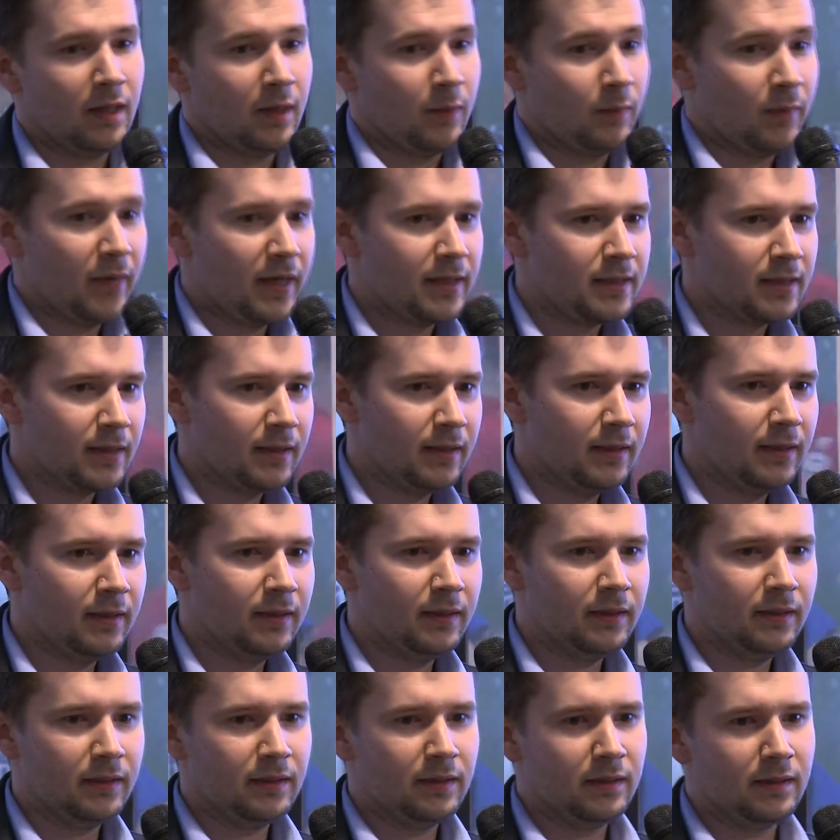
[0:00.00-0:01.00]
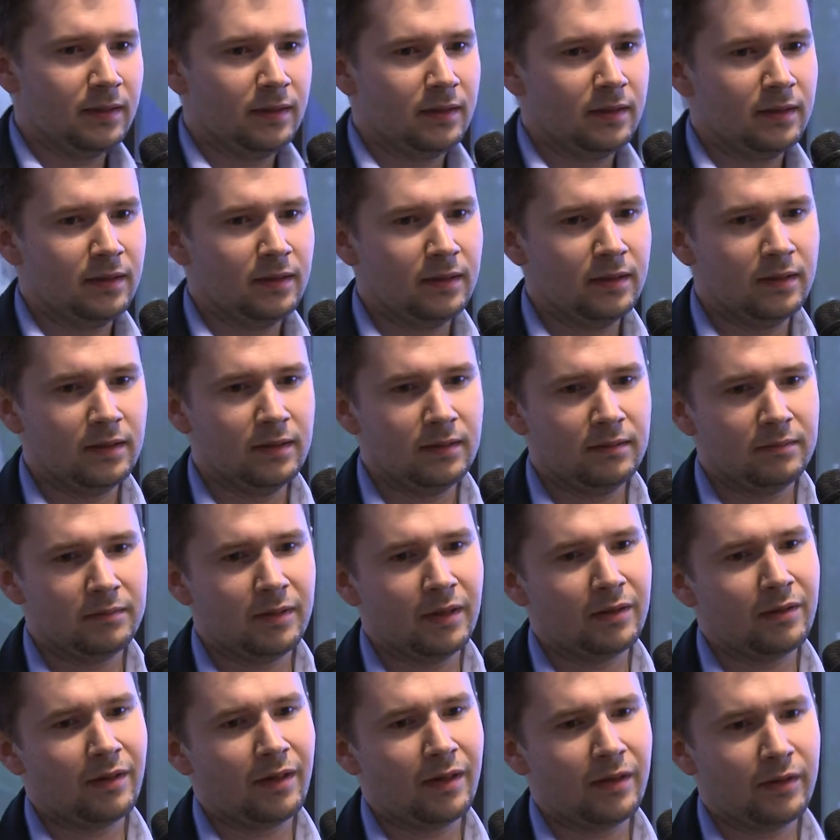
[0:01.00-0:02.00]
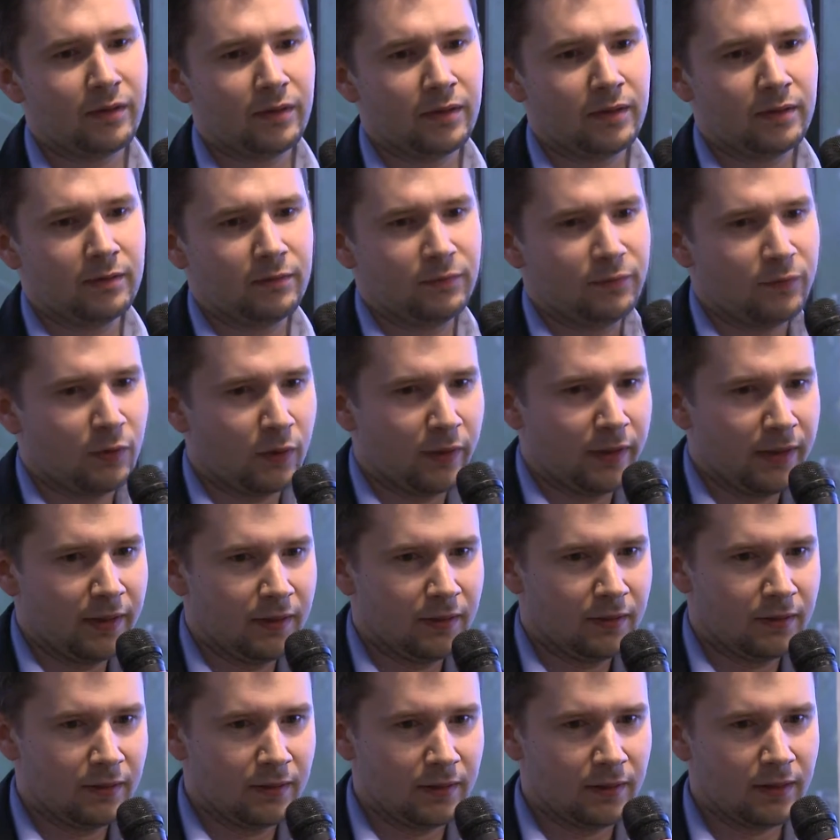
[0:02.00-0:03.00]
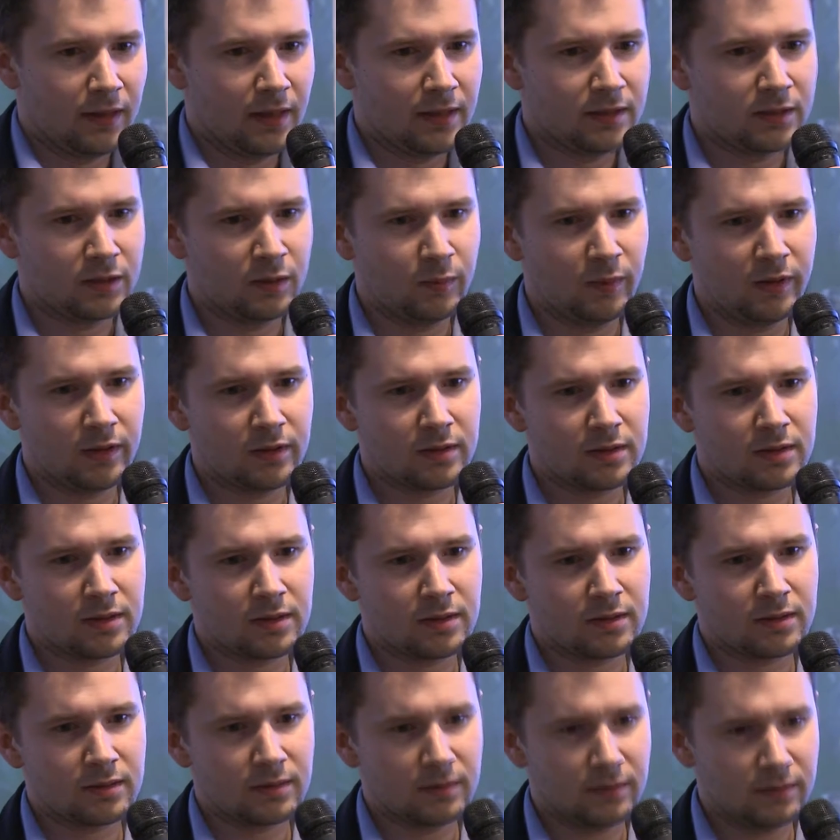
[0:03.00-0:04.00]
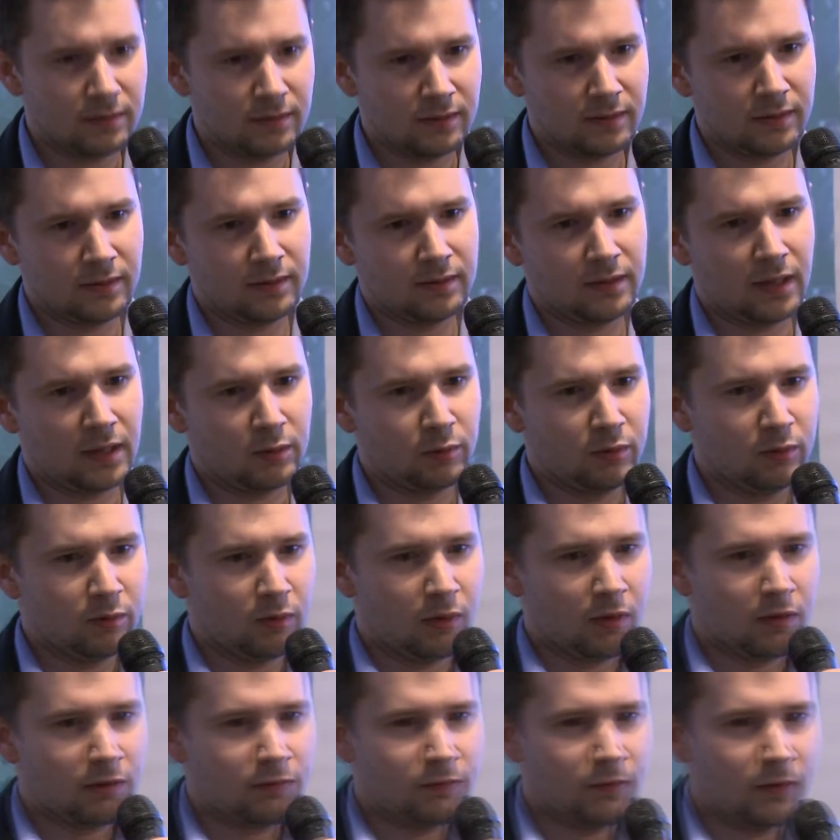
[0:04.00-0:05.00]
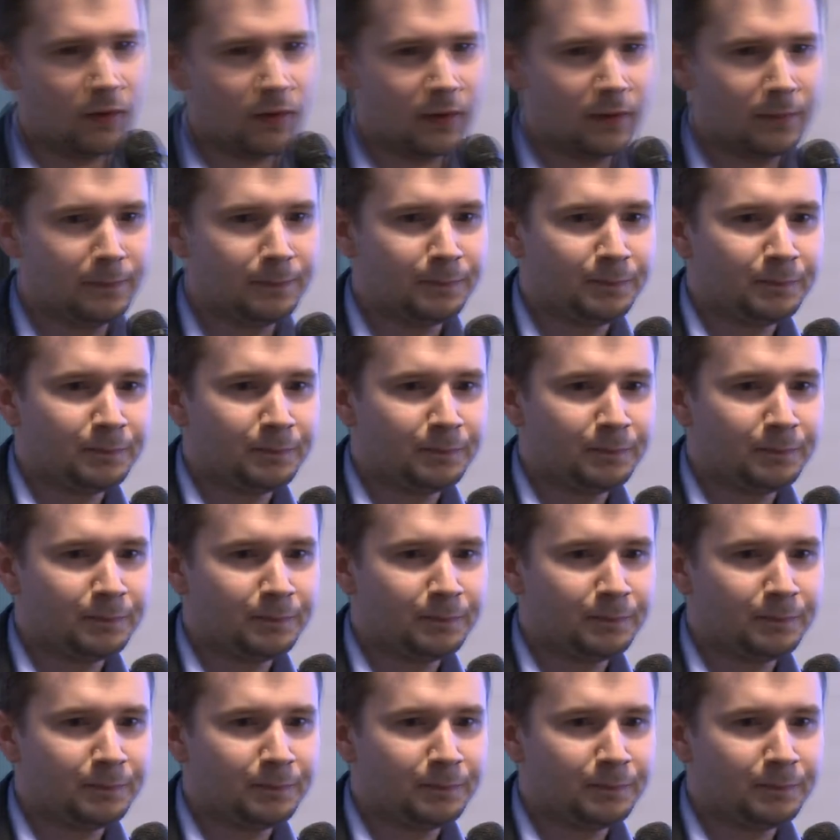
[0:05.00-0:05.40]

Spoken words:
Basically, there are foreign customers that we work for.